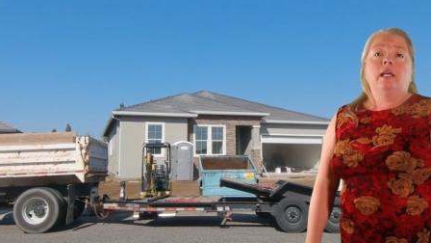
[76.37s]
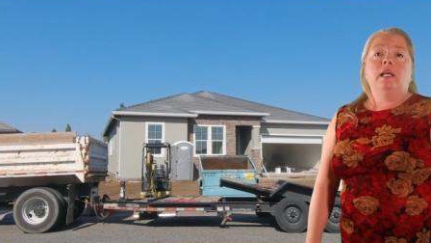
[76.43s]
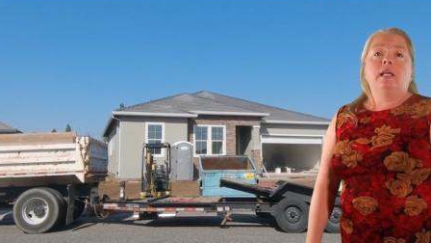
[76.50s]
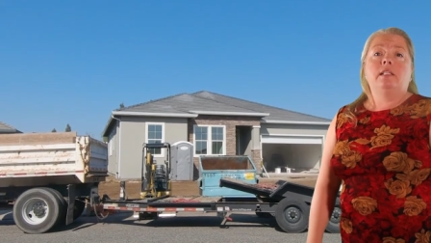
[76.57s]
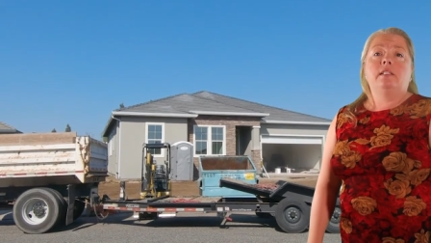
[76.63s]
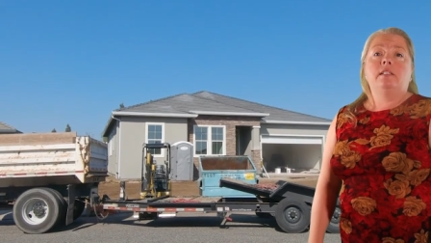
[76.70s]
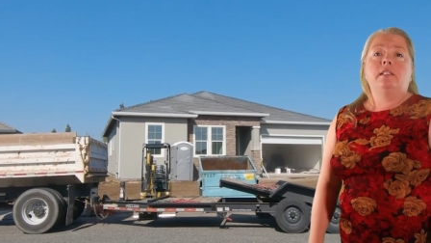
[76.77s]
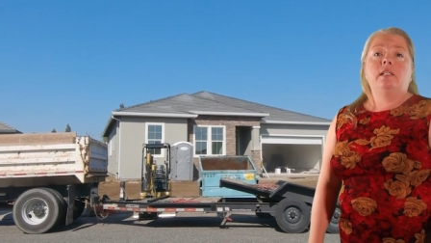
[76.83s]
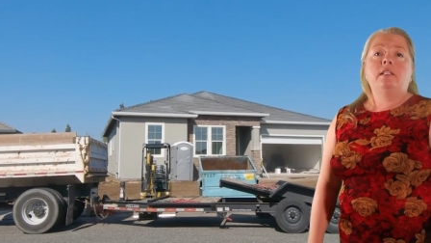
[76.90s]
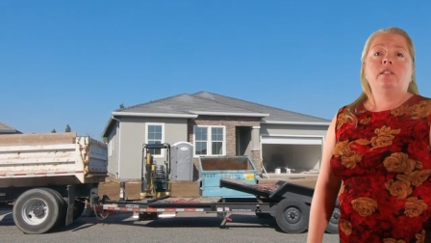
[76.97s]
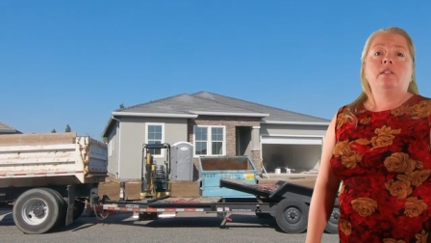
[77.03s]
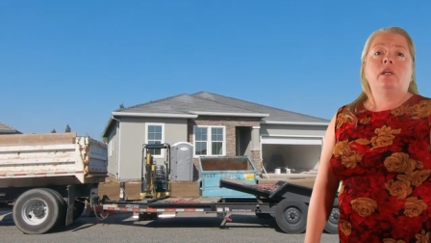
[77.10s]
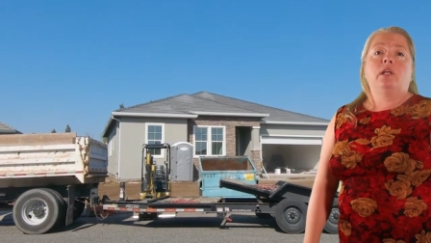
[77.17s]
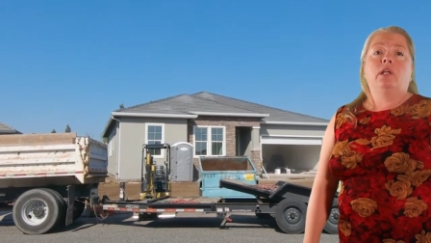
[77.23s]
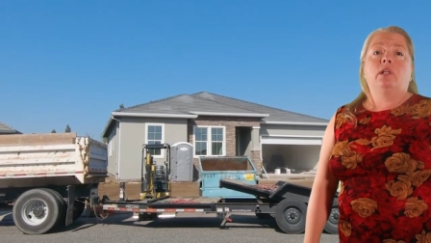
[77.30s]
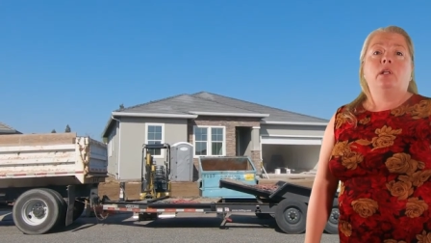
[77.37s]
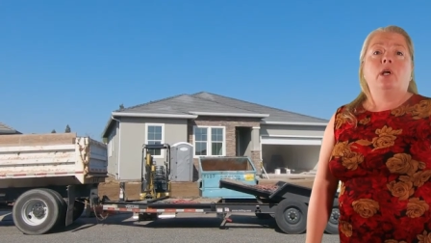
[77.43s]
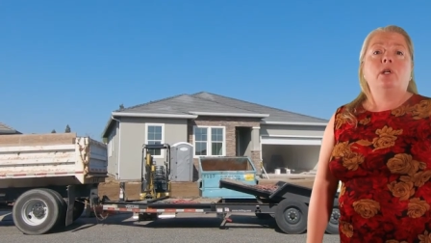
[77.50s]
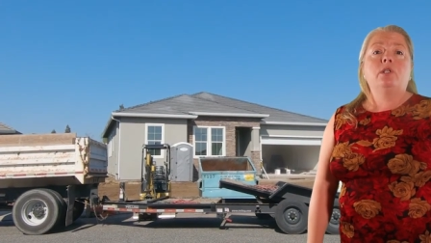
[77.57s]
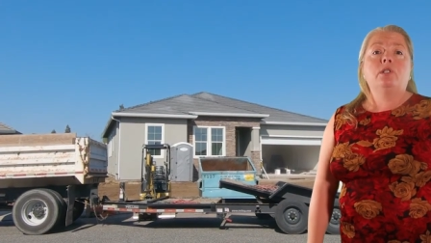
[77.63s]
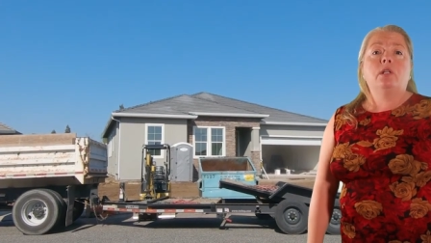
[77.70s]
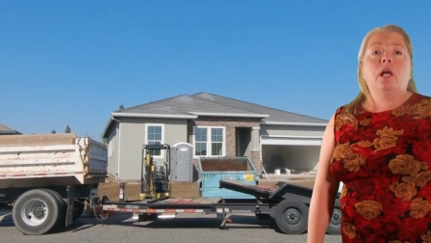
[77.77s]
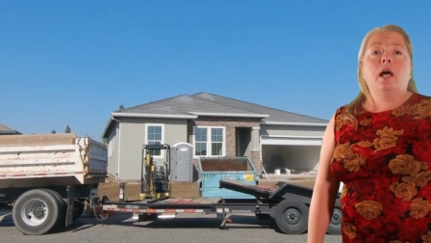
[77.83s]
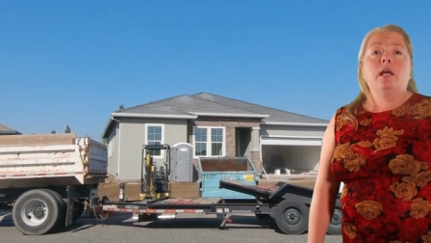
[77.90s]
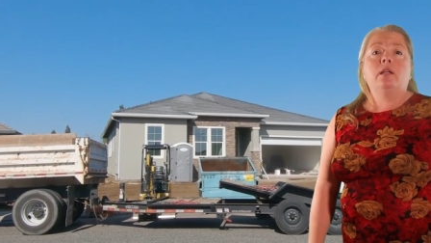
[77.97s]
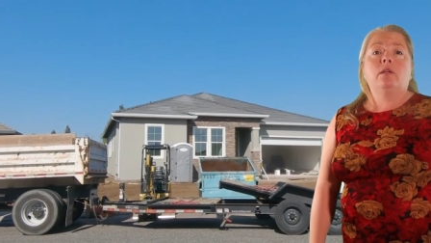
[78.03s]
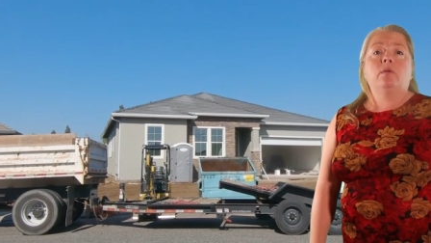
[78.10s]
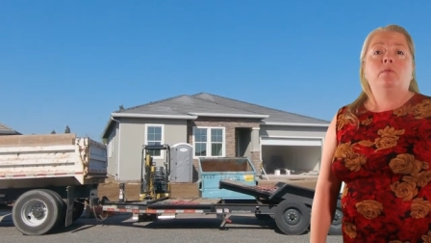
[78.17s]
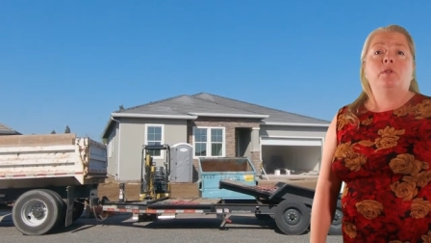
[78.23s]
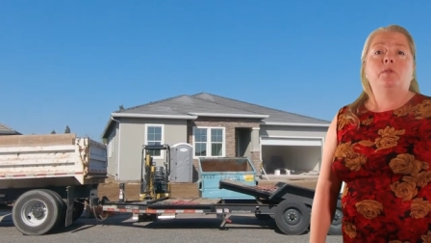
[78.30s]
It sits on a large
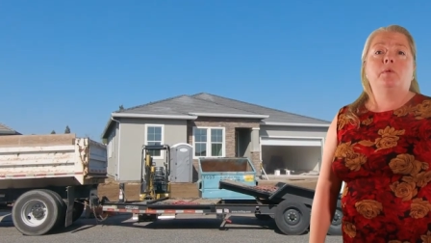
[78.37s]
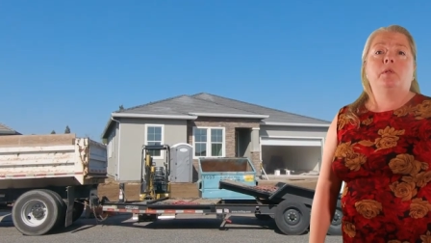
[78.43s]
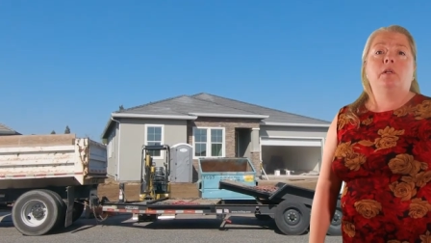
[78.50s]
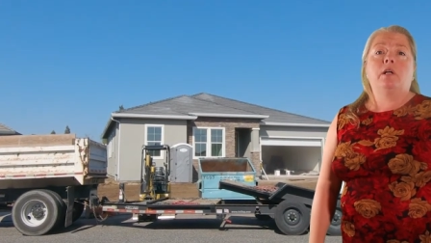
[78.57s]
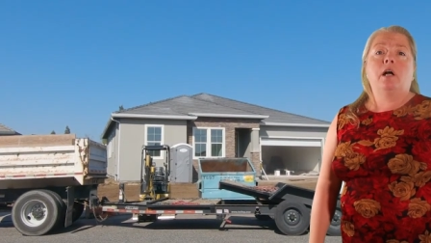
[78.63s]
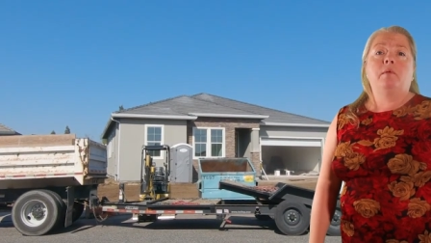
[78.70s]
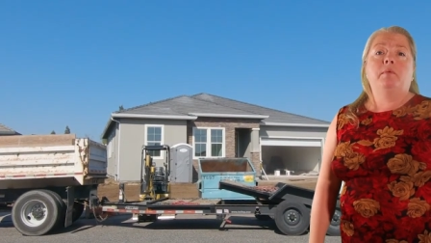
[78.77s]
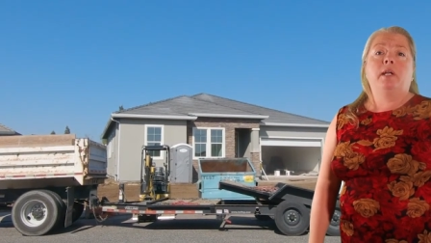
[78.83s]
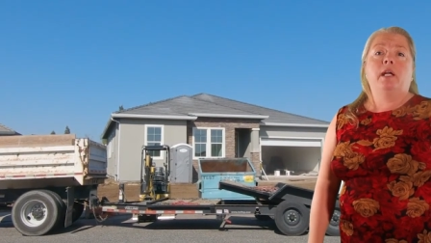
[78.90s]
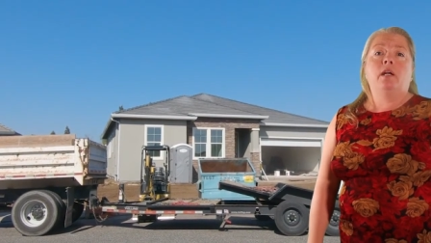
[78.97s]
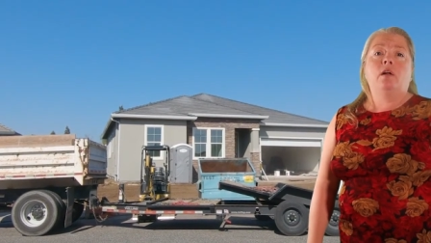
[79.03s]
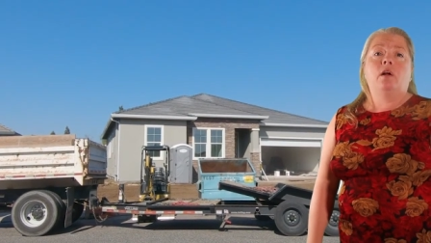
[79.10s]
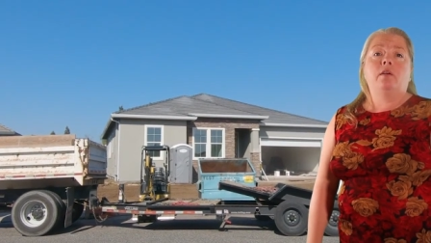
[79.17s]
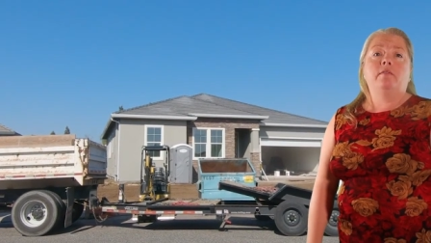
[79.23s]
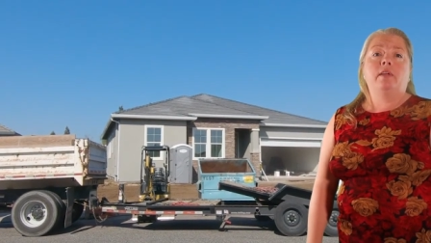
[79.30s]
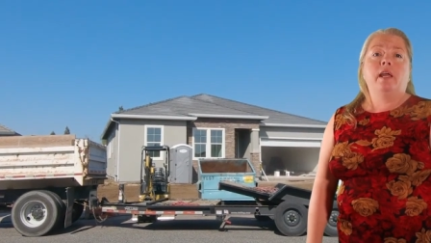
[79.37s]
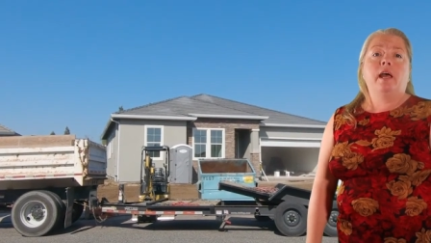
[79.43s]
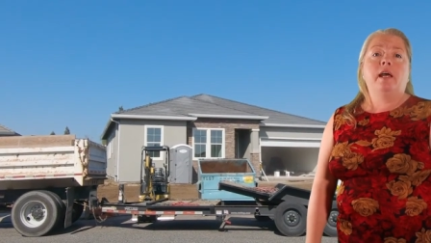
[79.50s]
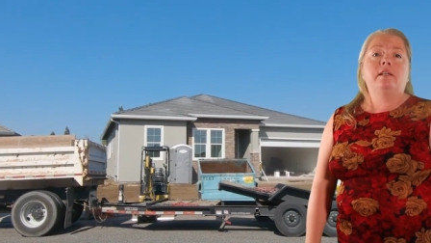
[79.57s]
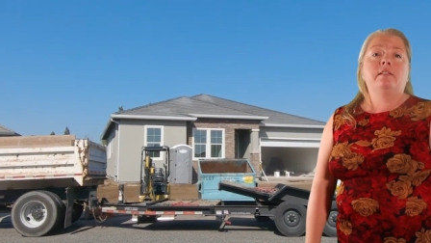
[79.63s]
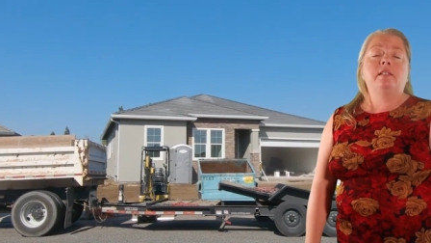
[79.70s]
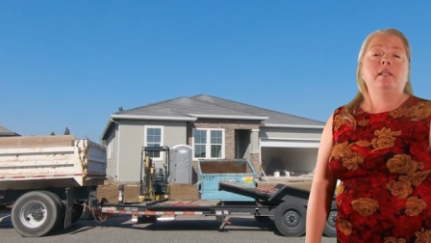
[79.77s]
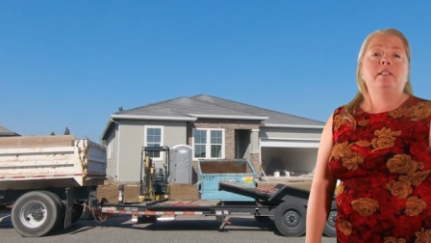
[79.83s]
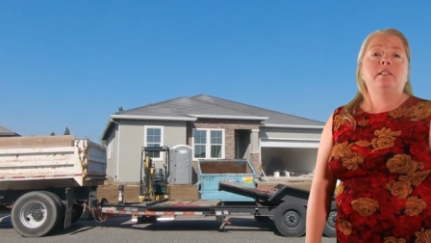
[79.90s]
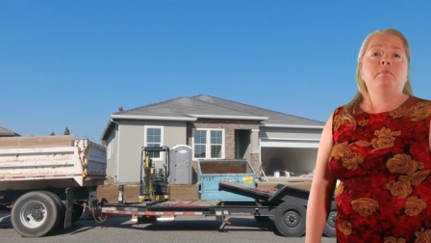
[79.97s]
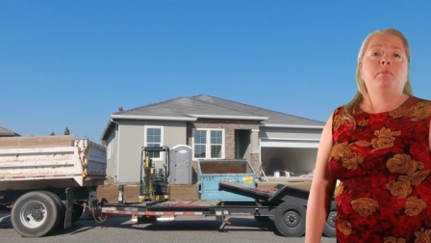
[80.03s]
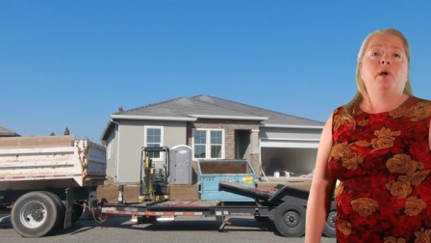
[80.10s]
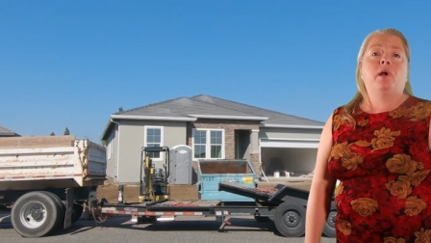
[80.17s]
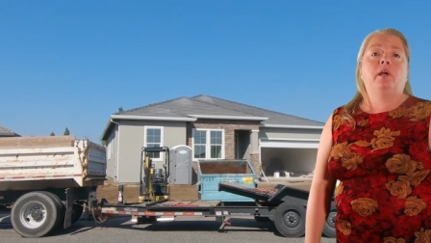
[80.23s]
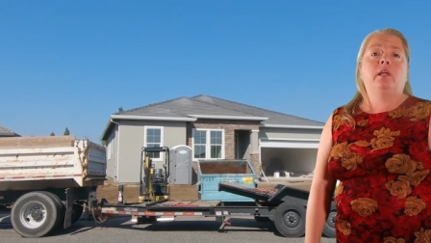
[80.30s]
lot which will accommodate RV access
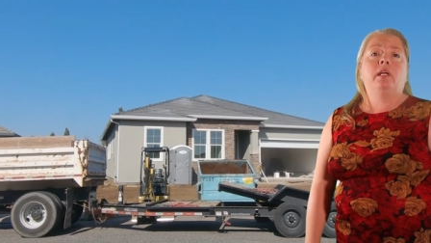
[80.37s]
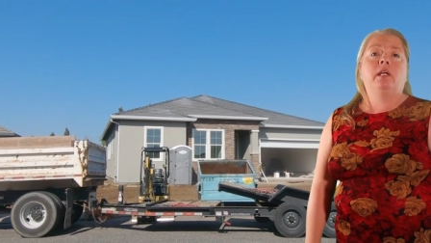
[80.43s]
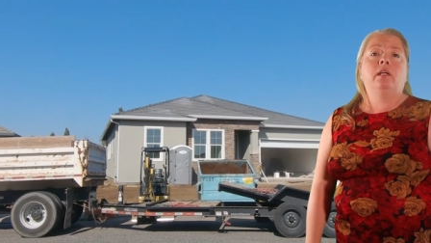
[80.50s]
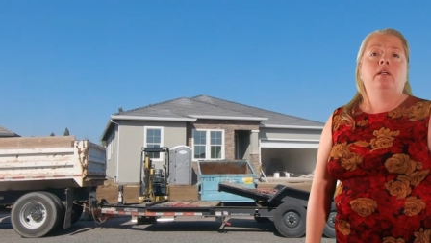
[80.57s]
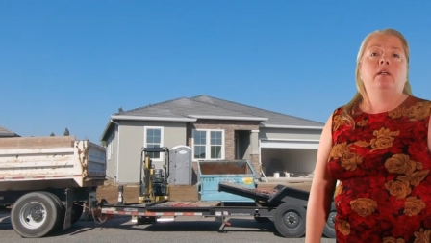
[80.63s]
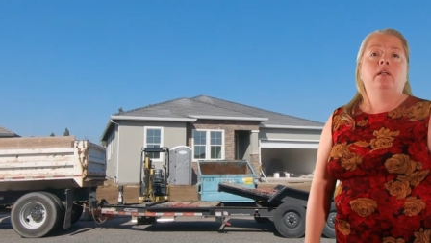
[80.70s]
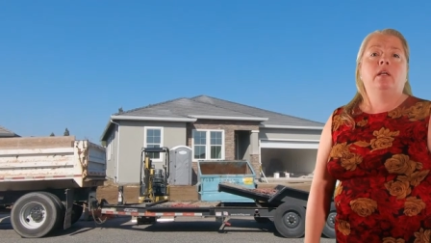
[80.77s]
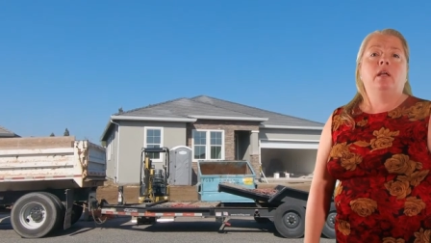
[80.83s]
and parking.